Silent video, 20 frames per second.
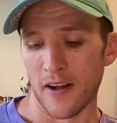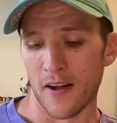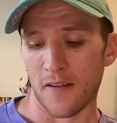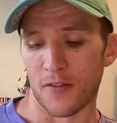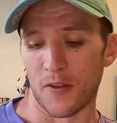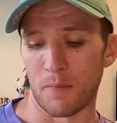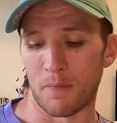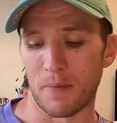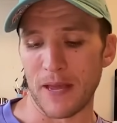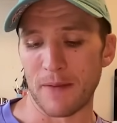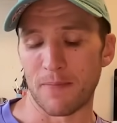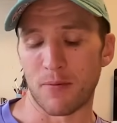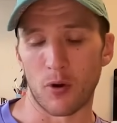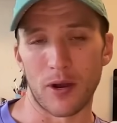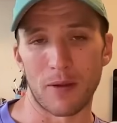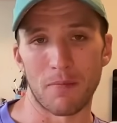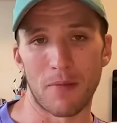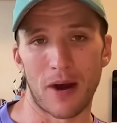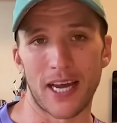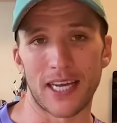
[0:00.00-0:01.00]
the people
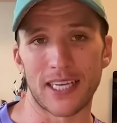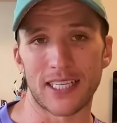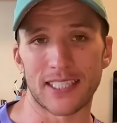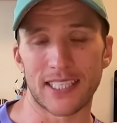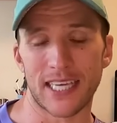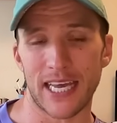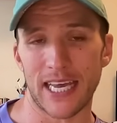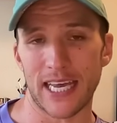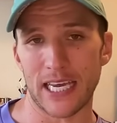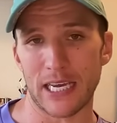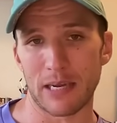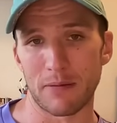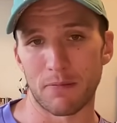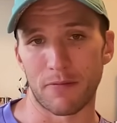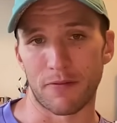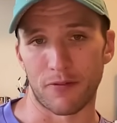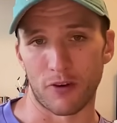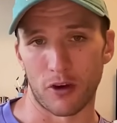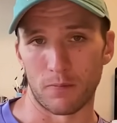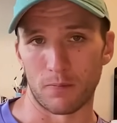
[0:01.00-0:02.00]
in my
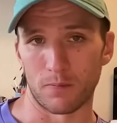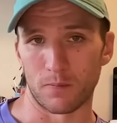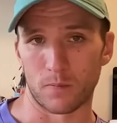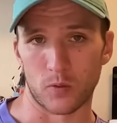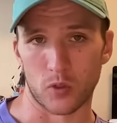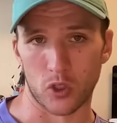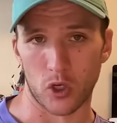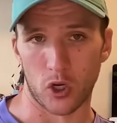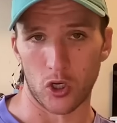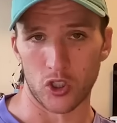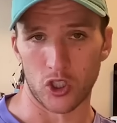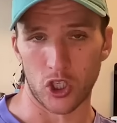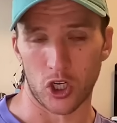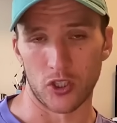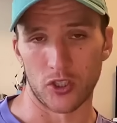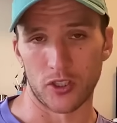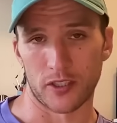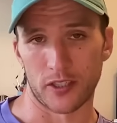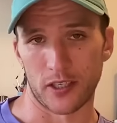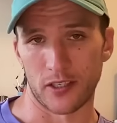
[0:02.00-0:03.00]
team from Scott
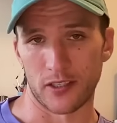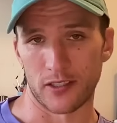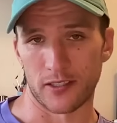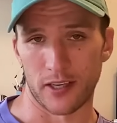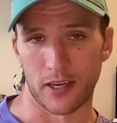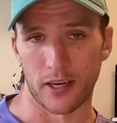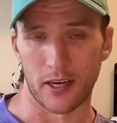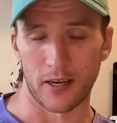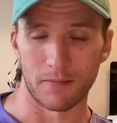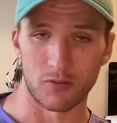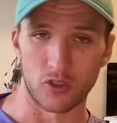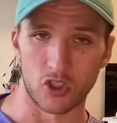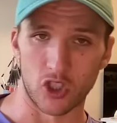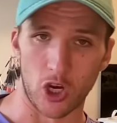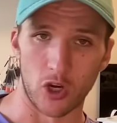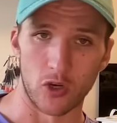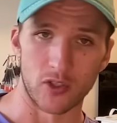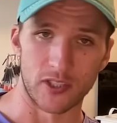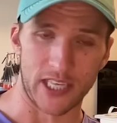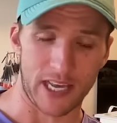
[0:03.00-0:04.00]
Johnson to
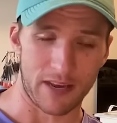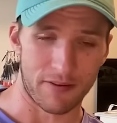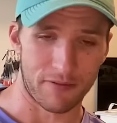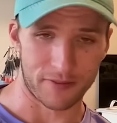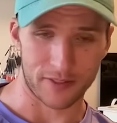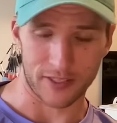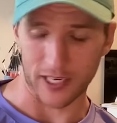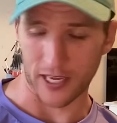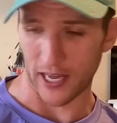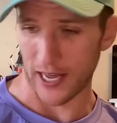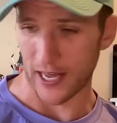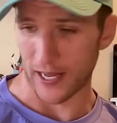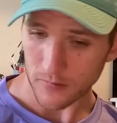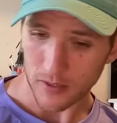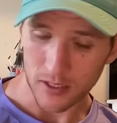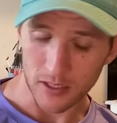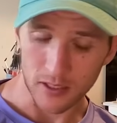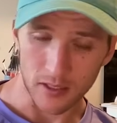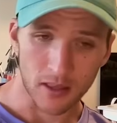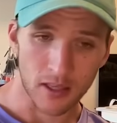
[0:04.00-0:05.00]
Joseph to
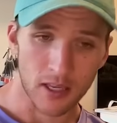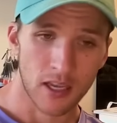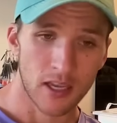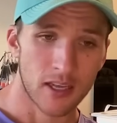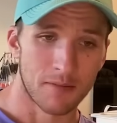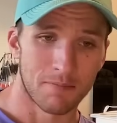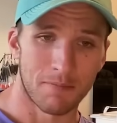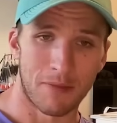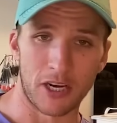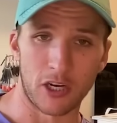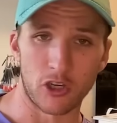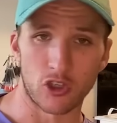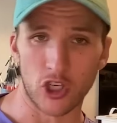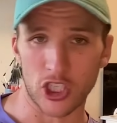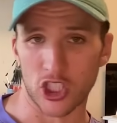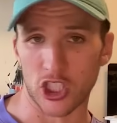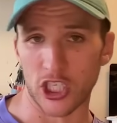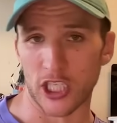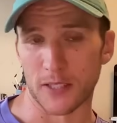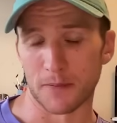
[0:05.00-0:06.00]
my
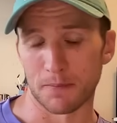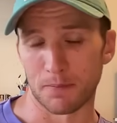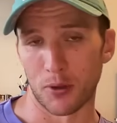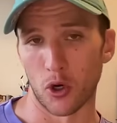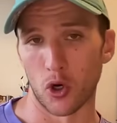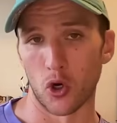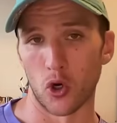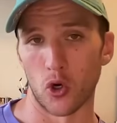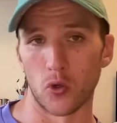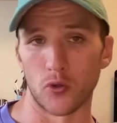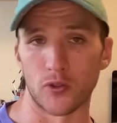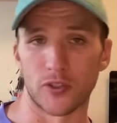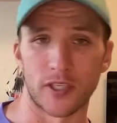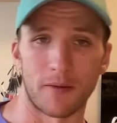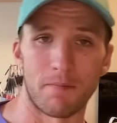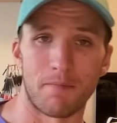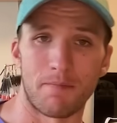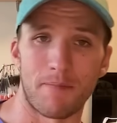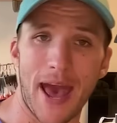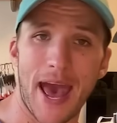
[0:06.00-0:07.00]
nutritionist Paul to
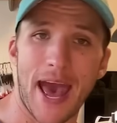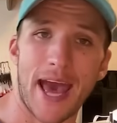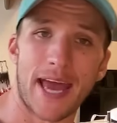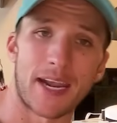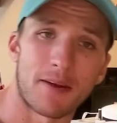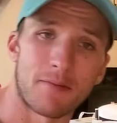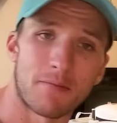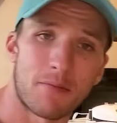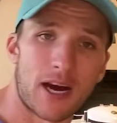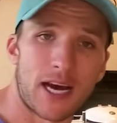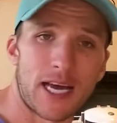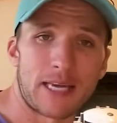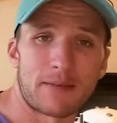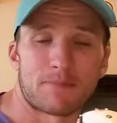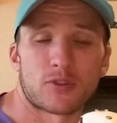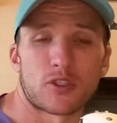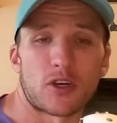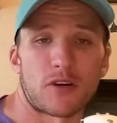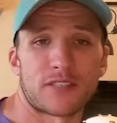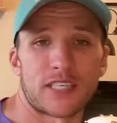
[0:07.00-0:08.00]
Ben, my
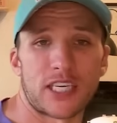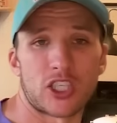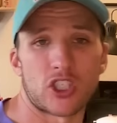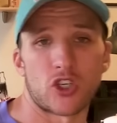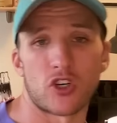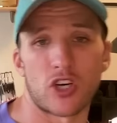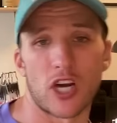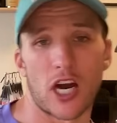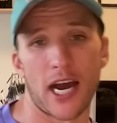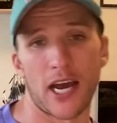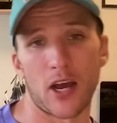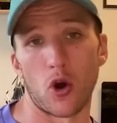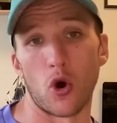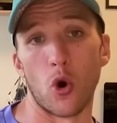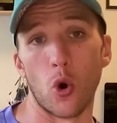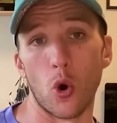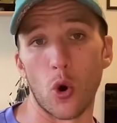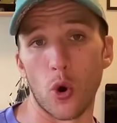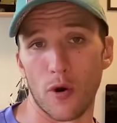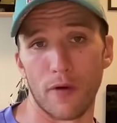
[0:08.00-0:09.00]
soft tissue guy,
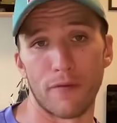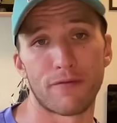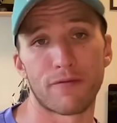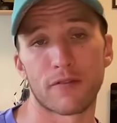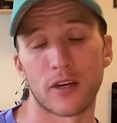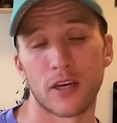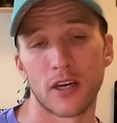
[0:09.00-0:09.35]
all who have